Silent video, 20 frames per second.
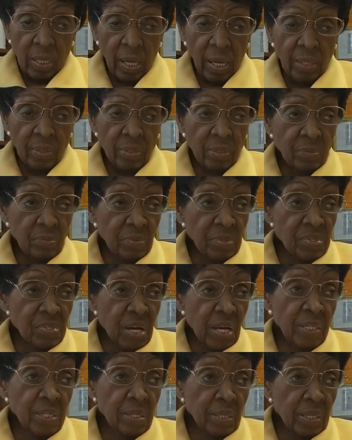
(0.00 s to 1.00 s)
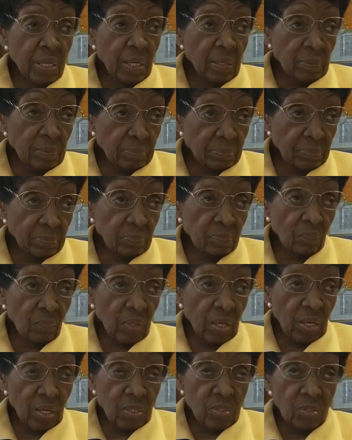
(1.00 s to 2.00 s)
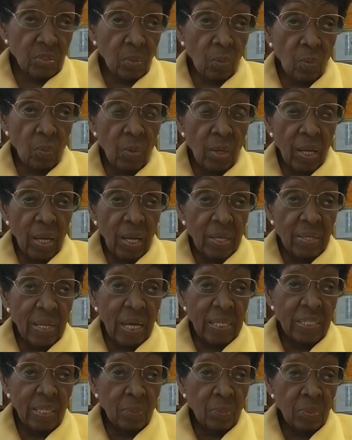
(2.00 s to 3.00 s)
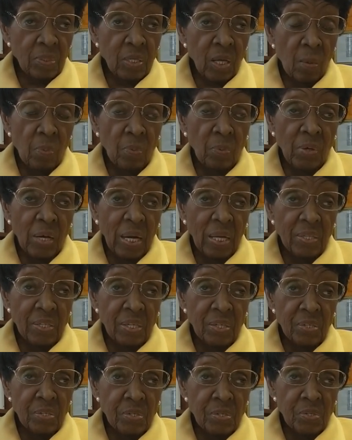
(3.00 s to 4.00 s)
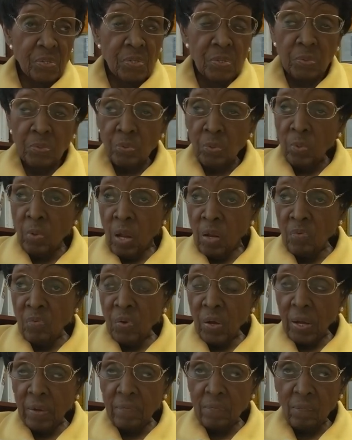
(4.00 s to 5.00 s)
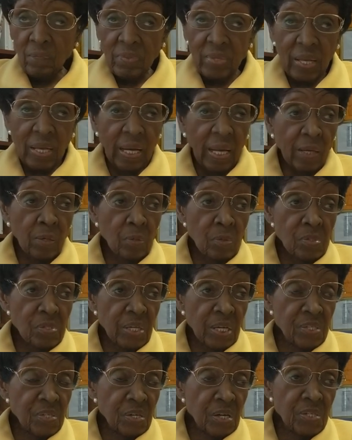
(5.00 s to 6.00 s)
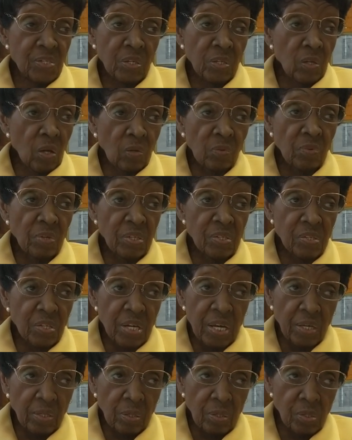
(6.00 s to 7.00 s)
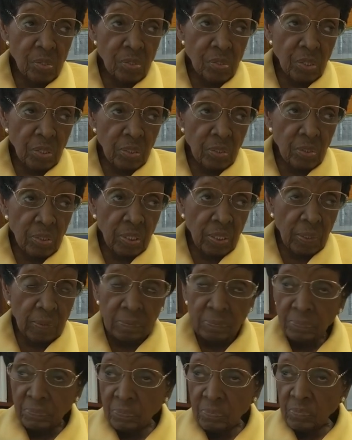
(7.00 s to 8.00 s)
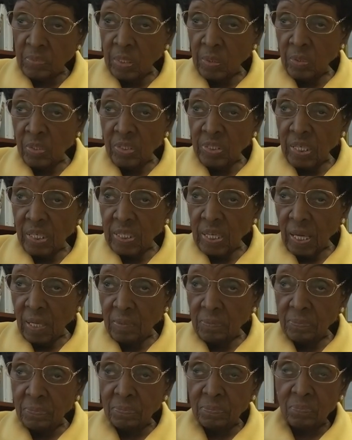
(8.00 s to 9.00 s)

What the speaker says: had rejected it. So I said, well, tell me what I needed to do to qualify. Now, they couldn't say change the color of the skin, could they? They couldn't say that.